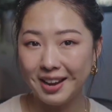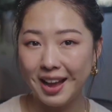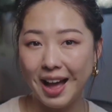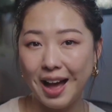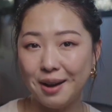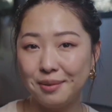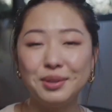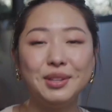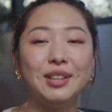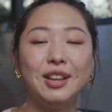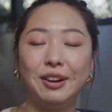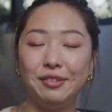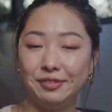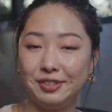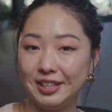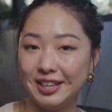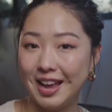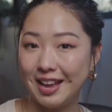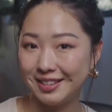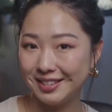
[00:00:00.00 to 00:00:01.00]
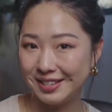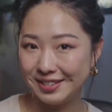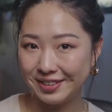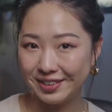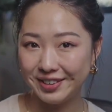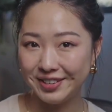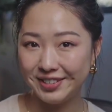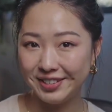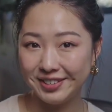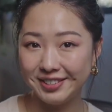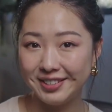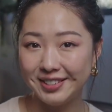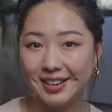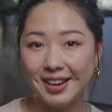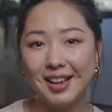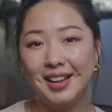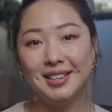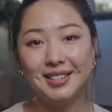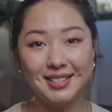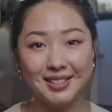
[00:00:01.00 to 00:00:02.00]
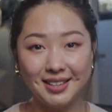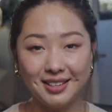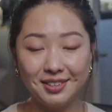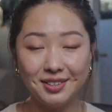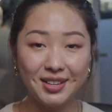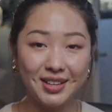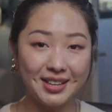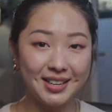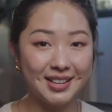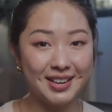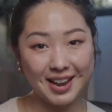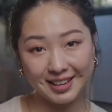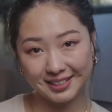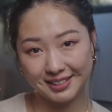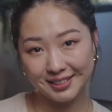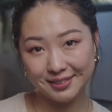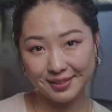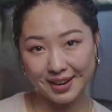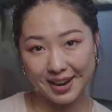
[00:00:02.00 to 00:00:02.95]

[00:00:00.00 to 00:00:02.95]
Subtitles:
I would love to get to know you. See you in the next